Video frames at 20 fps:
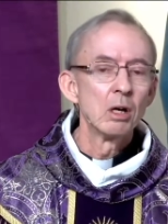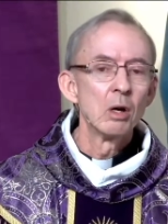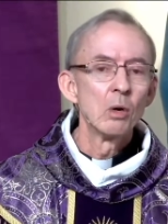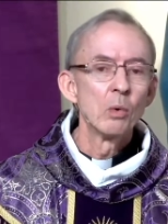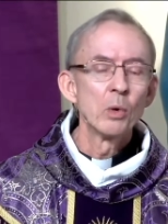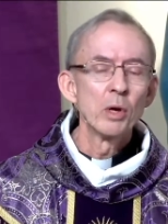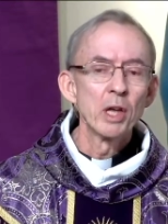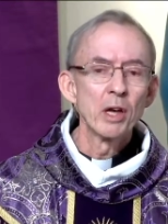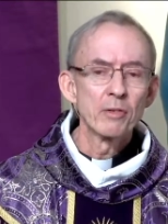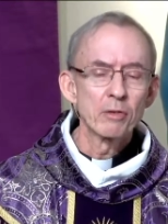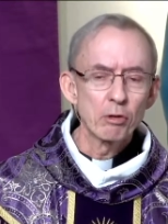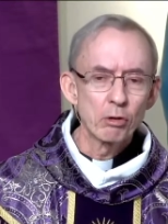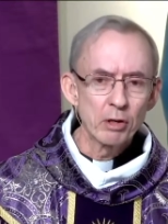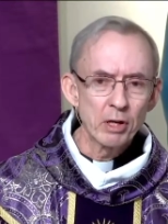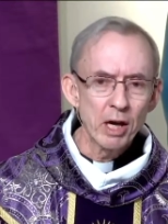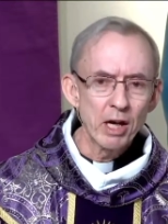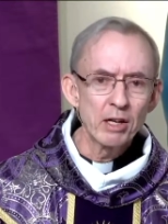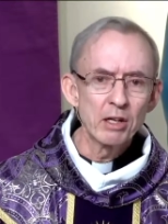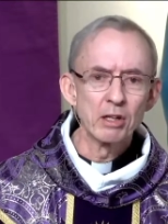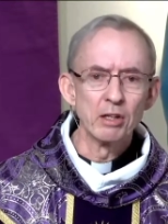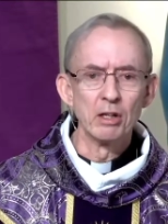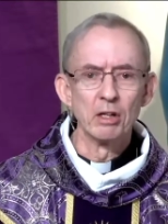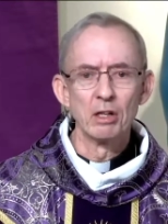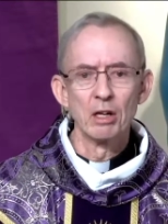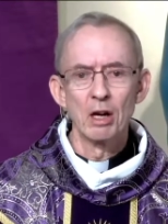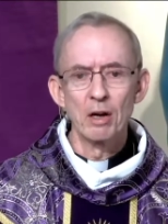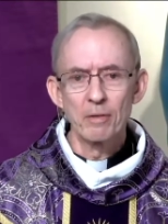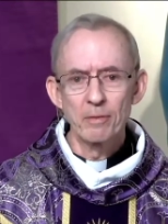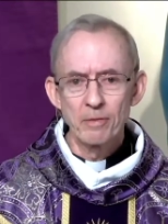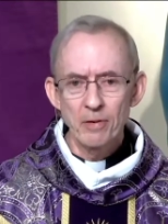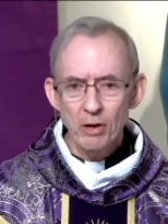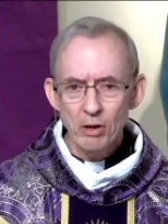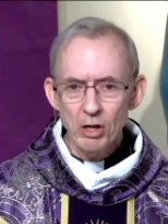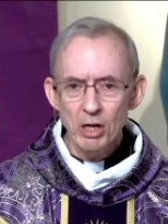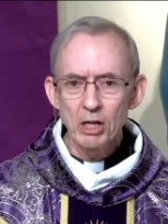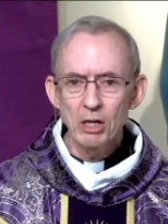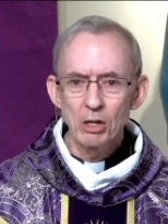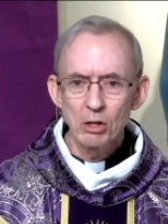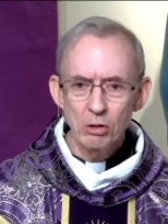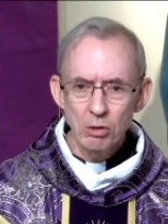We have created a
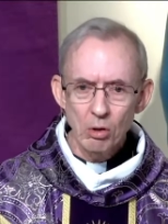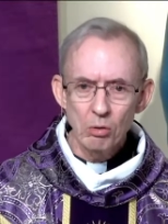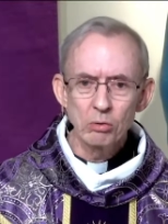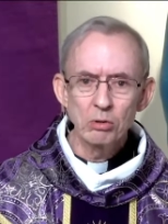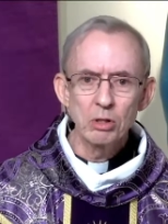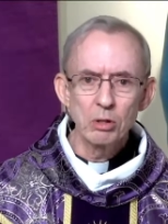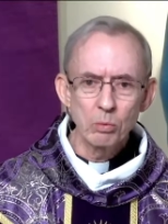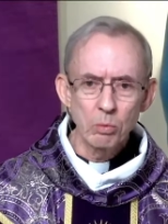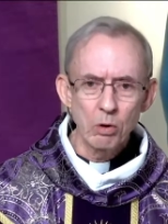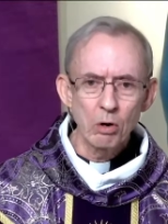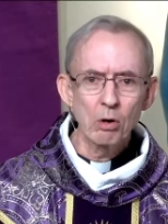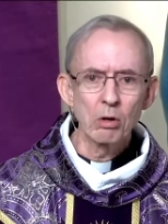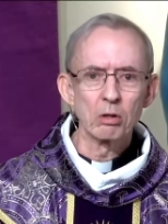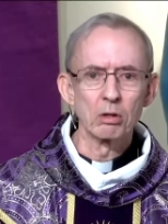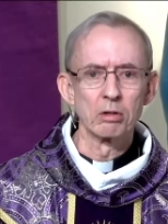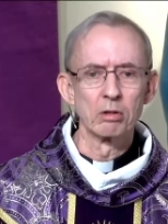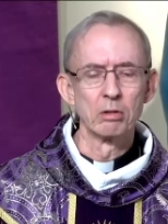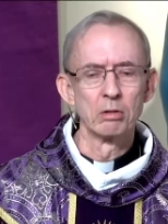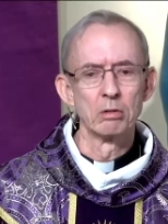very lonely world.